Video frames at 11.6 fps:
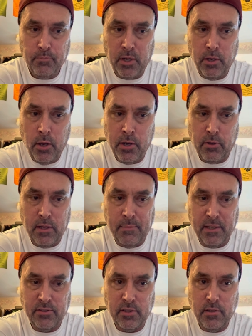But know your
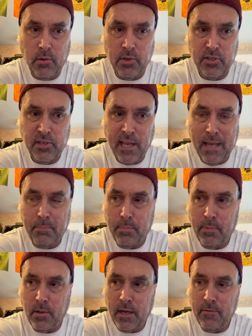limits. Know what you're
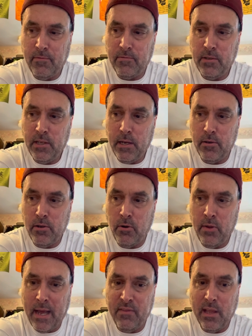capable of. You know,
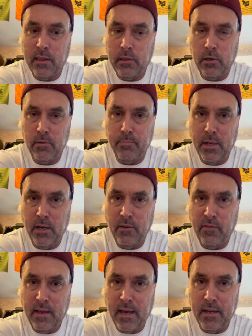don't have that third beer
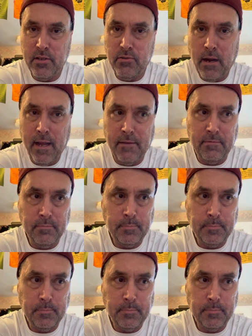if you got to drive.